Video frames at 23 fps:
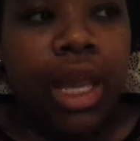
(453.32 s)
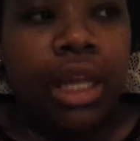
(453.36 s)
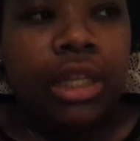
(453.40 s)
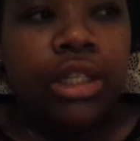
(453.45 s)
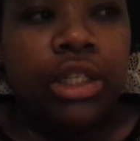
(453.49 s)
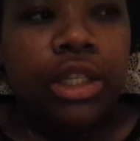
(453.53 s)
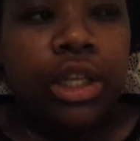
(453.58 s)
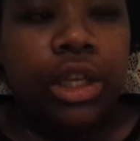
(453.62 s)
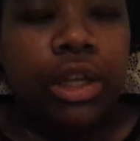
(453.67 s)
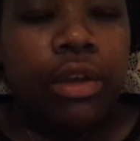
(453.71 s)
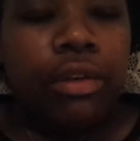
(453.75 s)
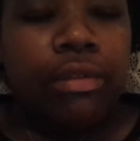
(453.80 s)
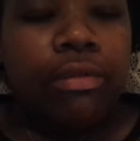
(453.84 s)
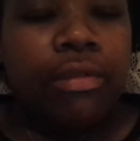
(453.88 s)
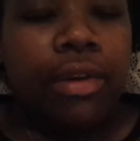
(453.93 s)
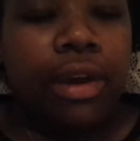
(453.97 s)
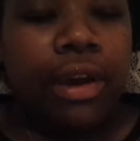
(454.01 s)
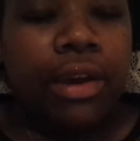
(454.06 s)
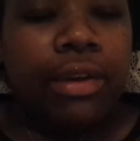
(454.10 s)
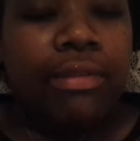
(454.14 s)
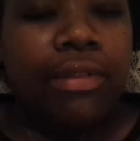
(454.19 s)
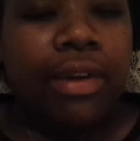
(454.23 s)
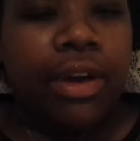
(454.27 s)
It's still a
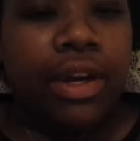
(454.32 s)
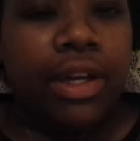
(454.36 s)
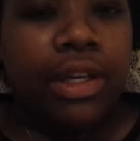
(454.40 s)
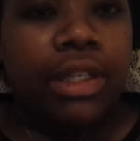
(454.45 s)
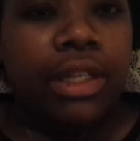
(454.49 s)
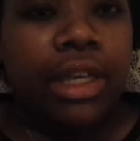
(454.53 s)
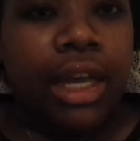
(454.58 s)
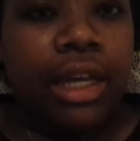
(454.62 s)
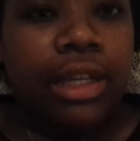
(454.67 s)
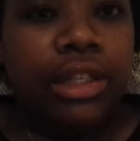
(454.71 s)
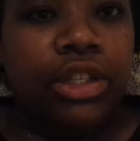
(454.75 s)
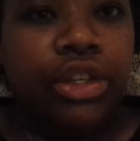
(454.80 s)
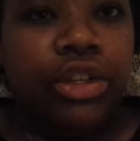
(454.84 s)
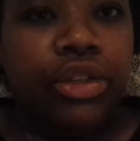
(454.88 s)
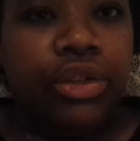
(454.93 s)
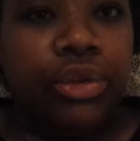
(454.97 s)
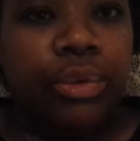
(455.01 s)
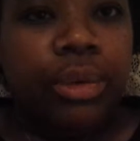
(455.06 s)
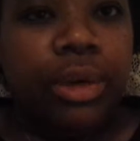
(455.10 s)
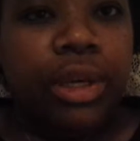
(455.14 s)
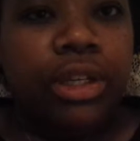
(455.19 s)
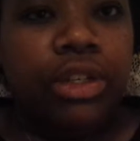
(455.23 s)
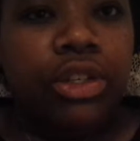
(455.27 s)
very, very sad
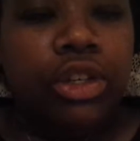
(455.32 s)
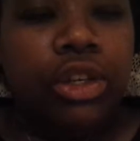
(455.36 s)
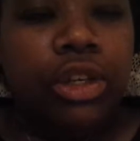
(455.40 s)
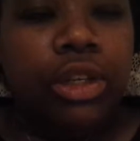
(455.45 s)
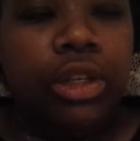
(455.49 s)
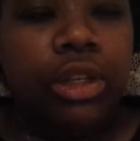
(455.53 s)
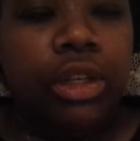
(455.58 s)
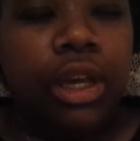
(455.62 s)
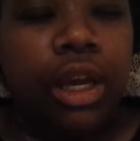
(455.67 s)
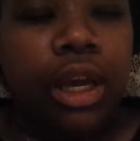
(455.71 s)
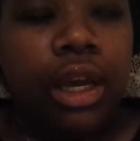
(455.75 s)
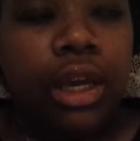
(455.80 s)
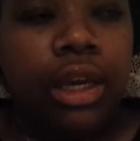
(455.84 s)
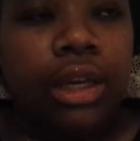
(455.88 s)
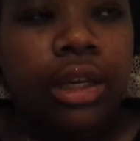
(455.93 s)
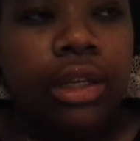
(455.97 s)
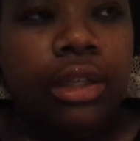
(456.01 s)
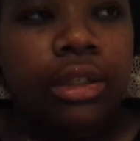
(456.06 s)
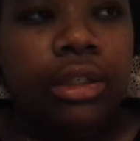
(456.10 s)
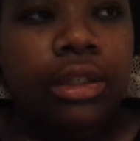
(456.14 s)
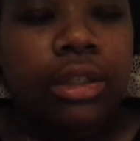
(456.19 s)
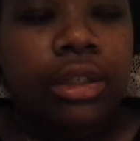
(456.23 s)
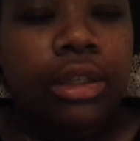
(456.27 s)
situation.
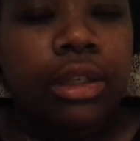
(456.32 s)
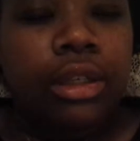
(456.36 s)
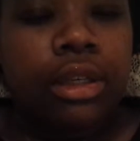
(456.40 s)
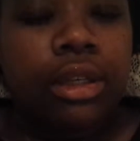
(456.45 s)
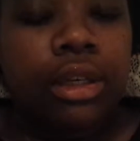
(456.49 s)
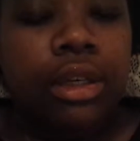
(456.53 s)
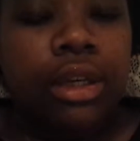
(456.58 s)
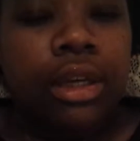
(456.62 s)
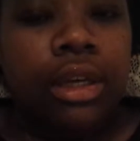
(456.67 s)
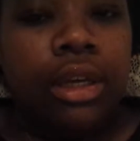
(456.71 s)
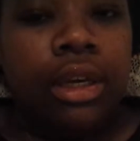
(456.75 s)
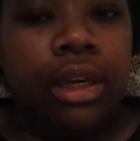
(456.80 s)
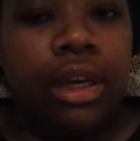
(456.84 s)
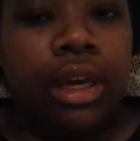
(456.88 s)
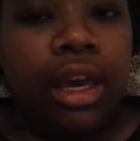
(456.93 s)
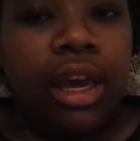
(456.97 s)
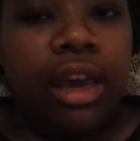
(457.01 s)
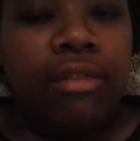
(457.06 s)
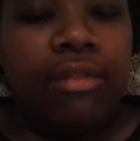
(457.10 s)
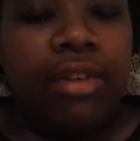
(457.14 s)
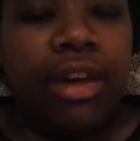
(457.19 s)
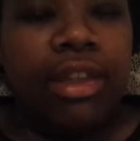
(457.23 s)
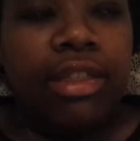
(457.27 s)
And
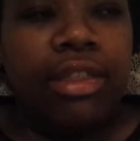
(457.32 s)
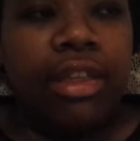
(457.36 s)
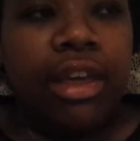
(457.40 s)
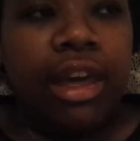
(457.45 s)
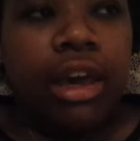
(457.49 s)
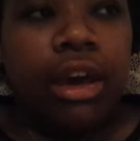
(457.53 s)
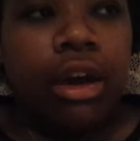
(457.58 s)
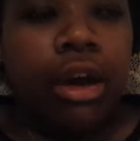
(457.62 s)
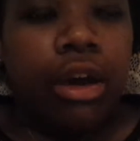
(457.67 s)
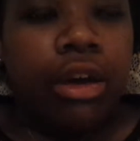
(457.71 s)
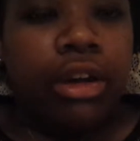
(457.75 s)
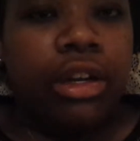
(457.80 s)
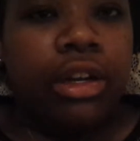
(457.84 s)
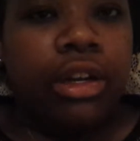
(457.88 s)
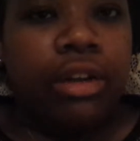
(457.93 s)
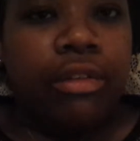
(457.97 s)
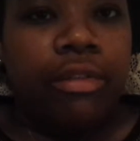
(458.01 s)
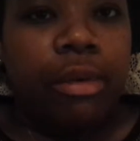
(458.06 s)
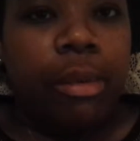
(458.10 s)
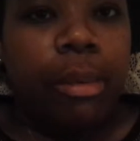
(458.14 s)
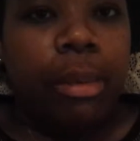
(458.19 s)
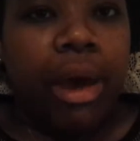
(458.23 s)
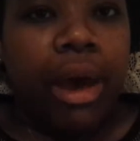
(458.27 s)
if I think hard
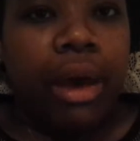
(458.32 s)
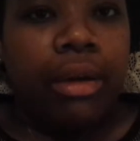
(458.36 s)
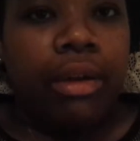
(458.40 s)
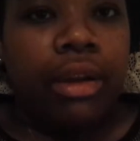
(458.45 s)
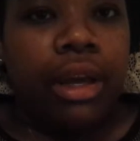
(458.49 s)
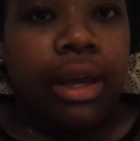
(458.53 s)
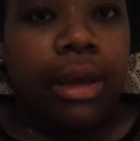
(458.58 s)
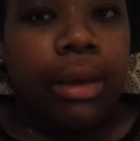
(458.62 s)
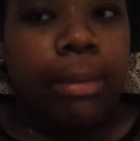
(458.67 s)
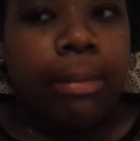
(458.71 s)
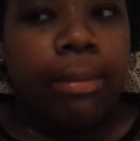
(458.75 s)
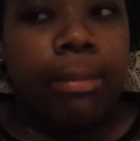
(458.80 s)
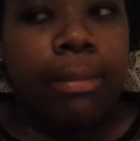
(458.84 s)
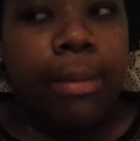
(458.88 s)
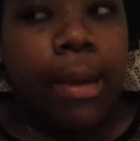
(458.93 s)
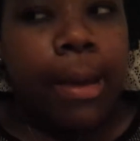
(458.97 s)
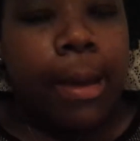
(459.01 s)
enough about it,